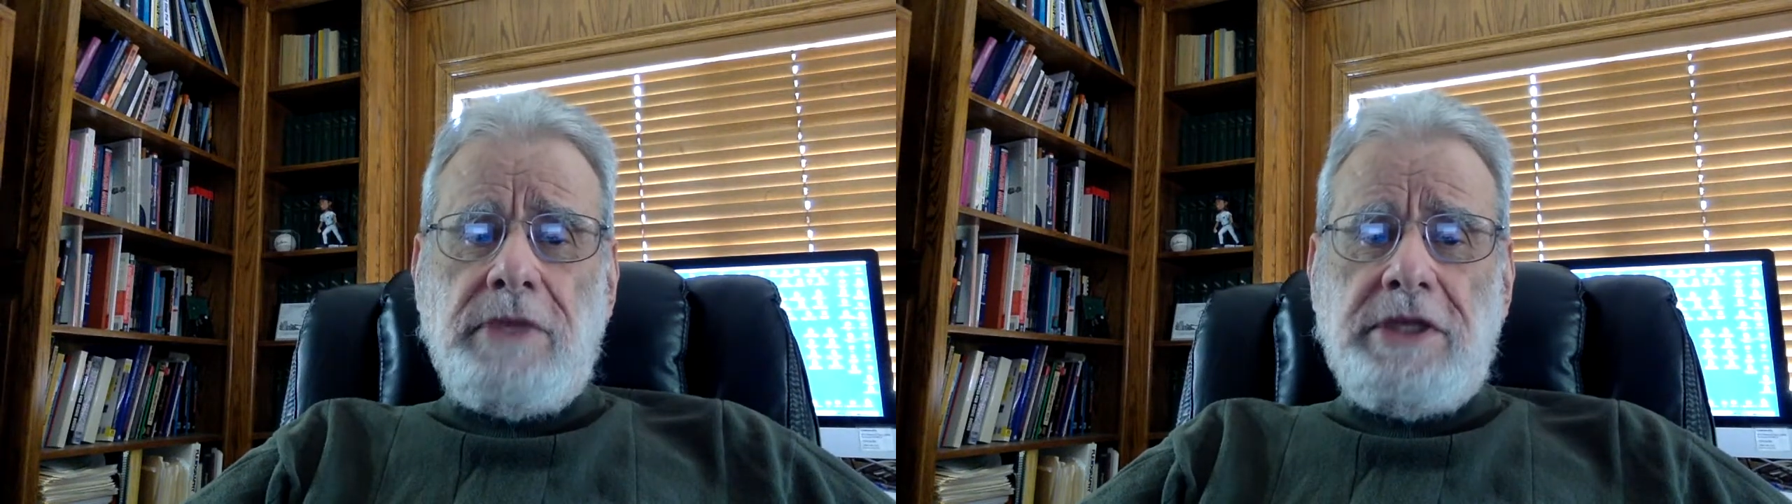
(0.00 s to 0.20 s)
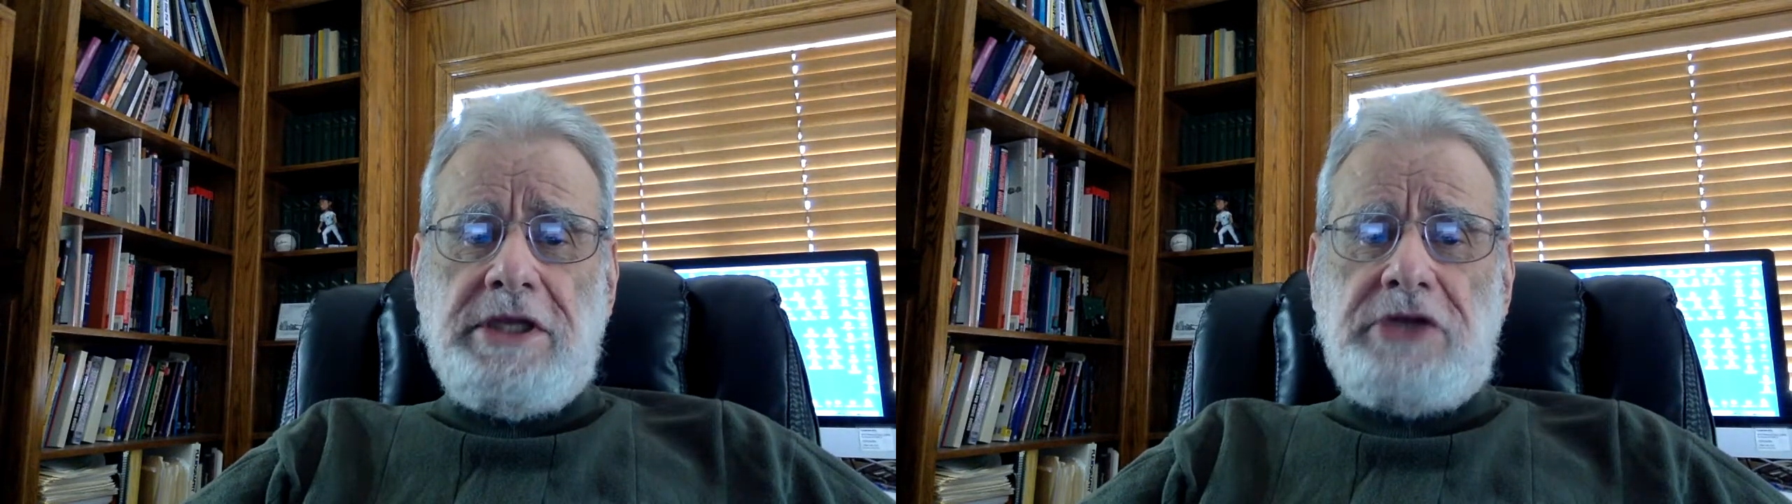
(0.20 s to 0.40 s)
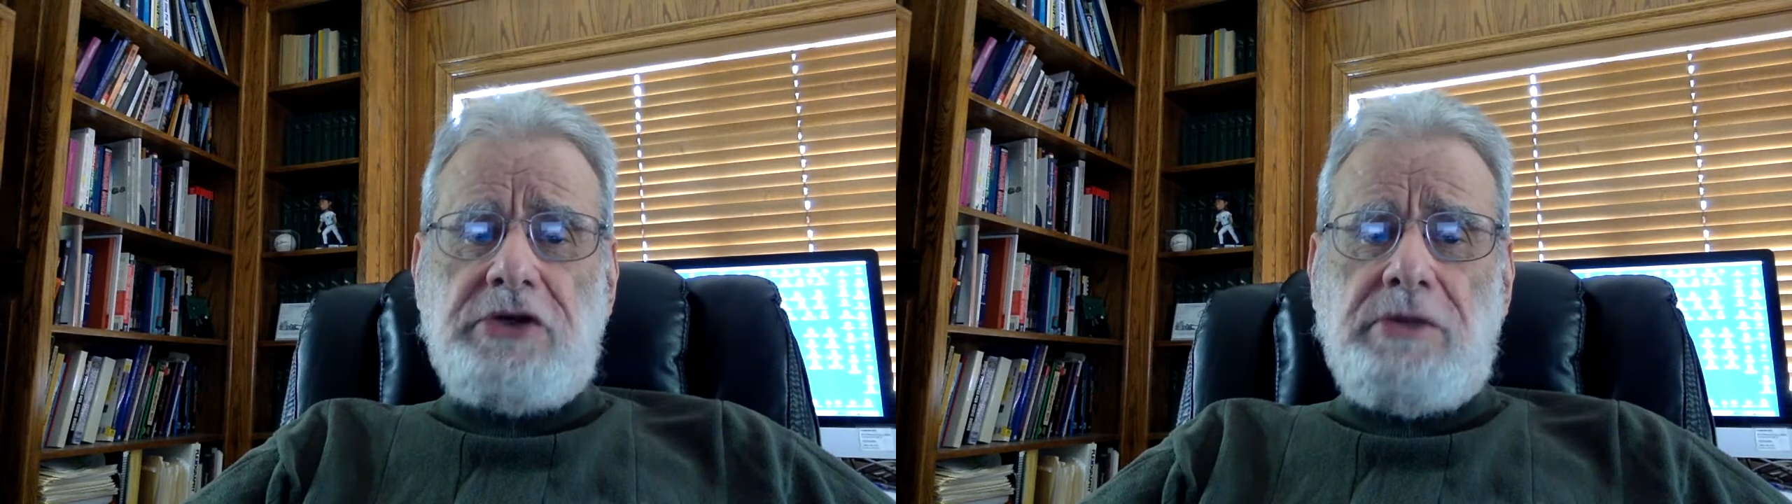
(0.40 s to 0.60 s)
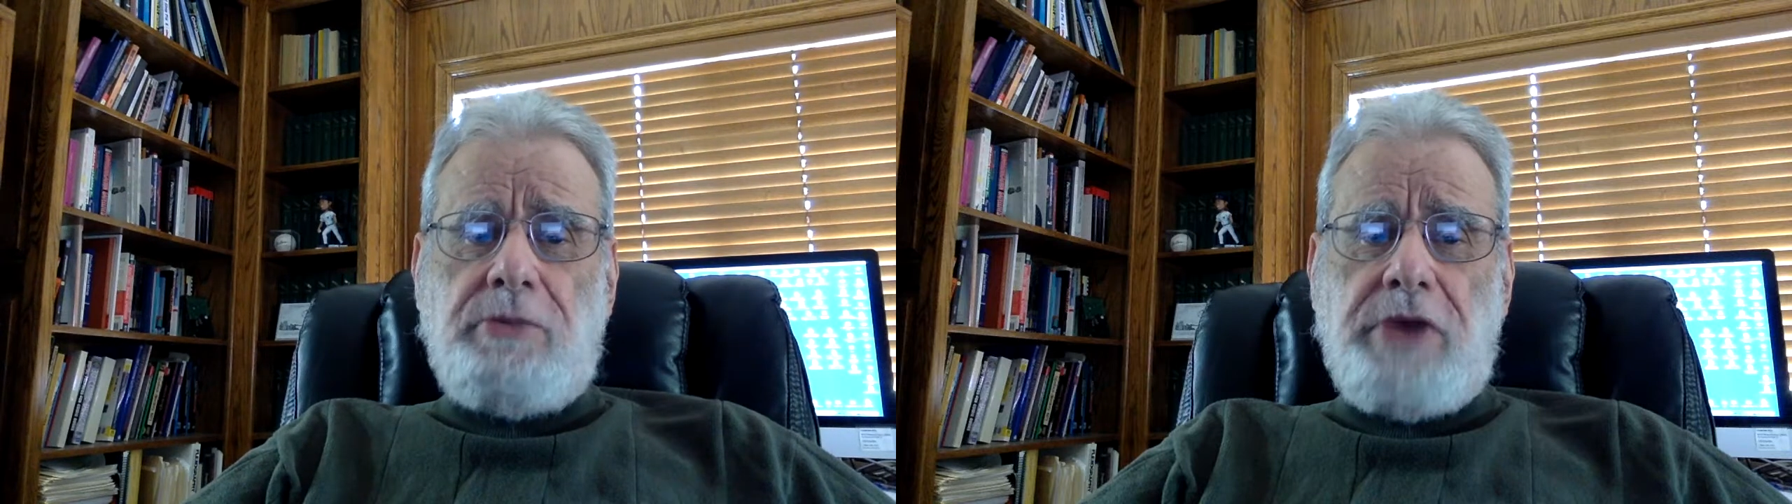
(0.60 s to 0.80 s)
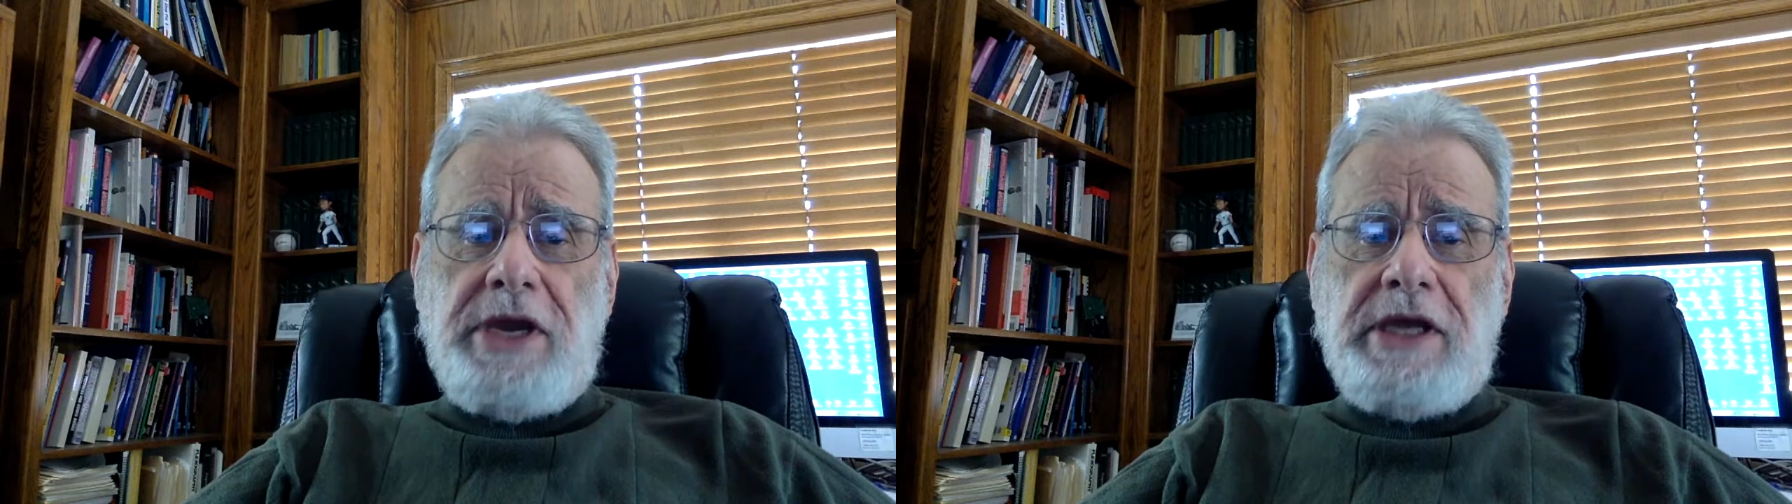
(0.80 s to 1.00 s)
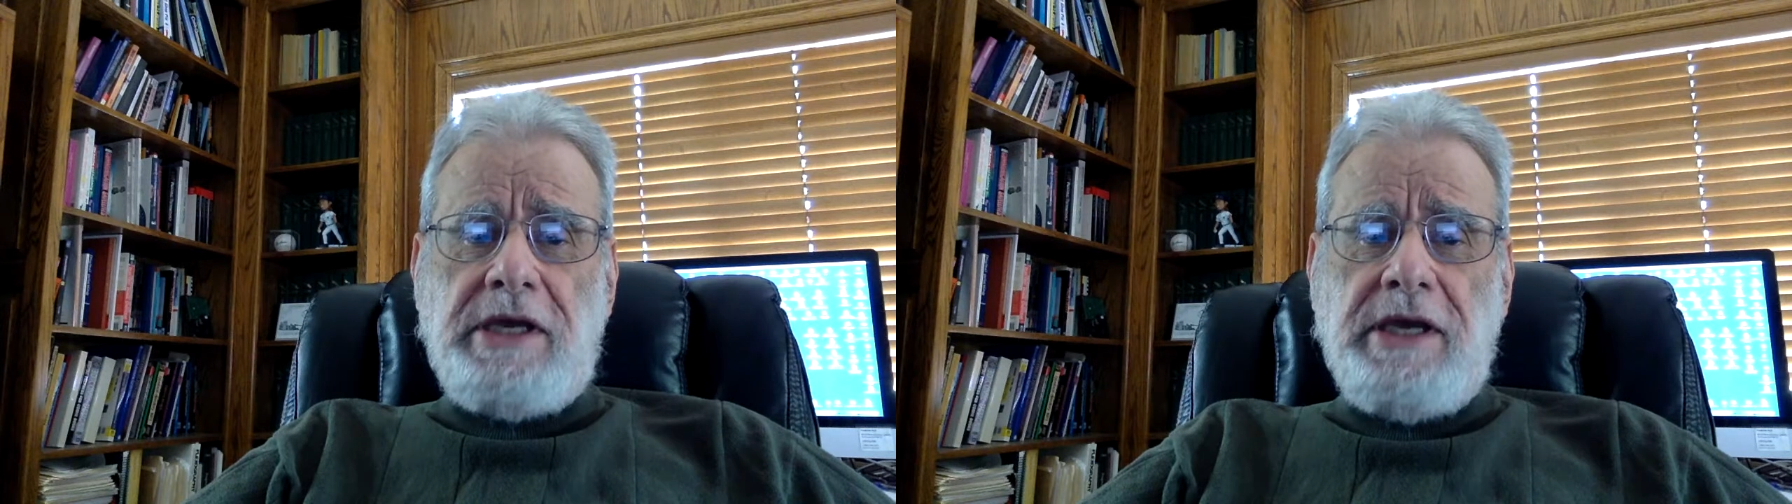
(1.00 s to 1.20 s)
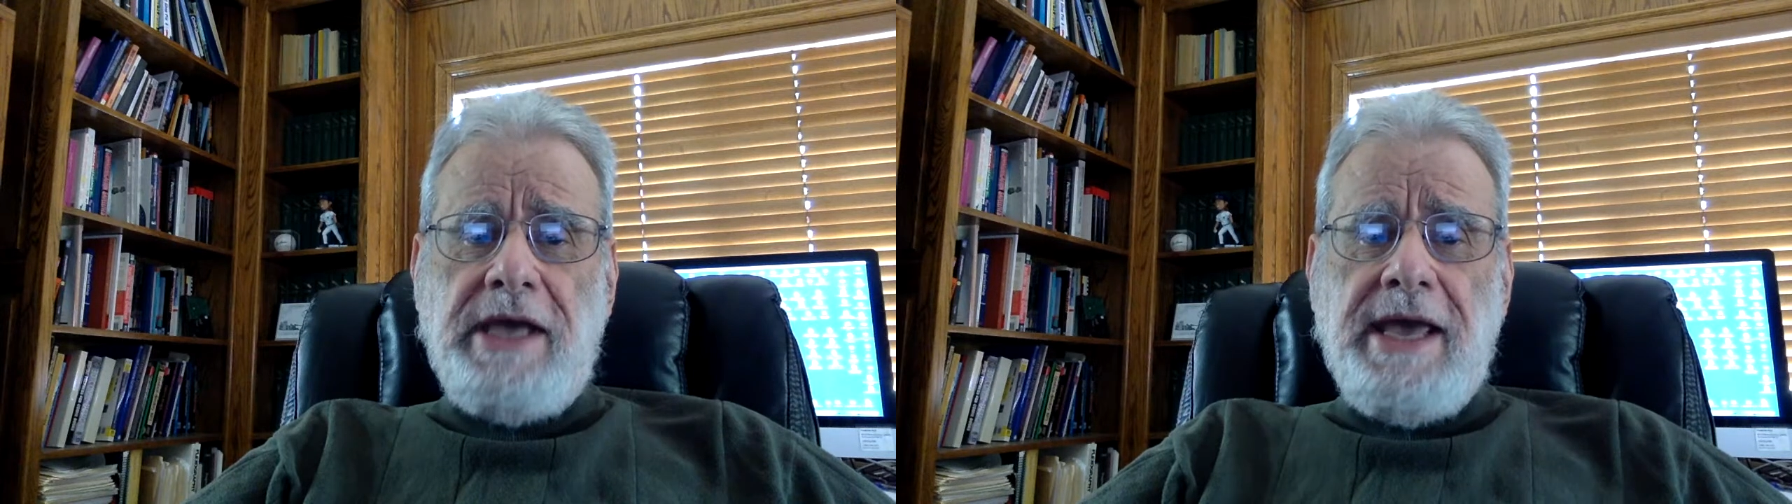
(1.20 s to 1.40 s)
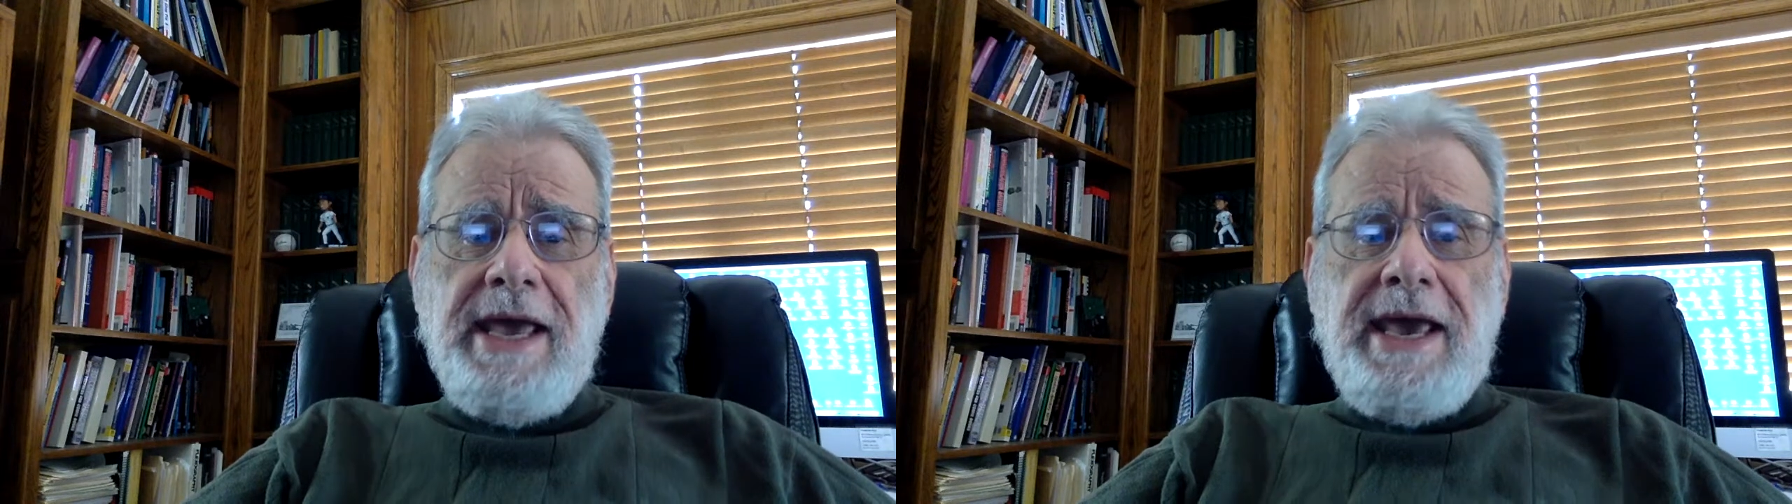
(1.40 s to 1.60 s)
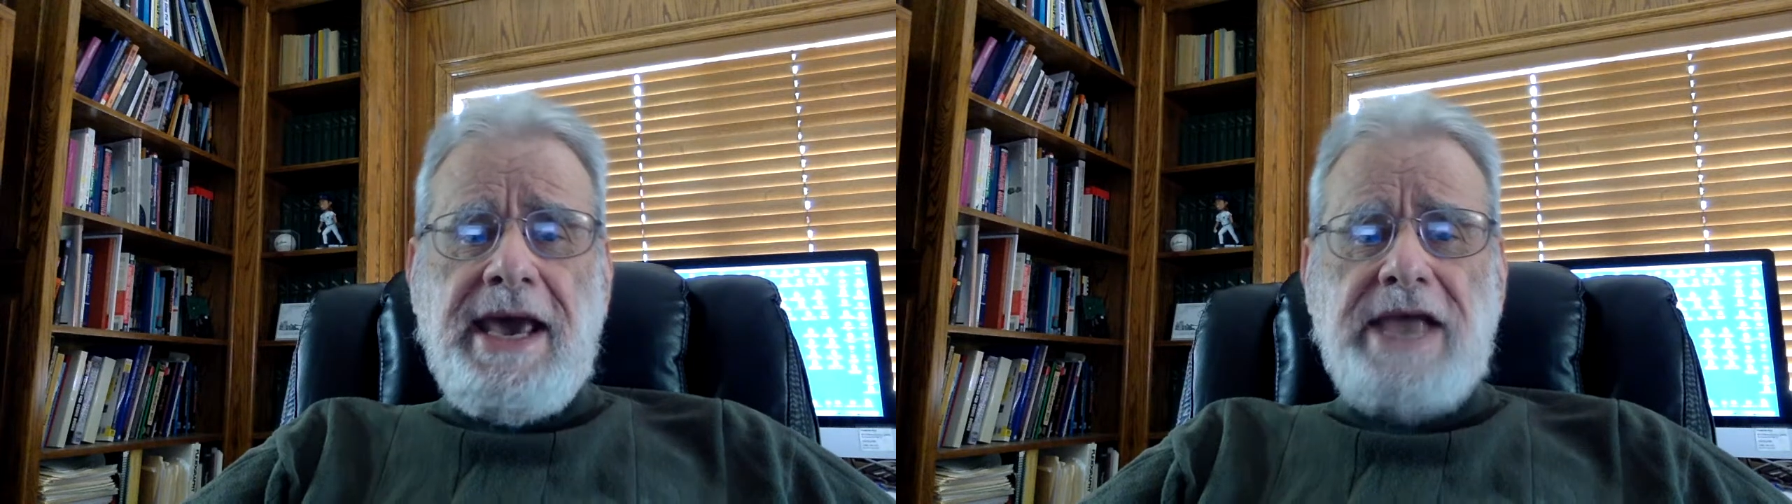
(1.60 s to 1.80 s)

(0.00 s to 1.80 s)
digital printing has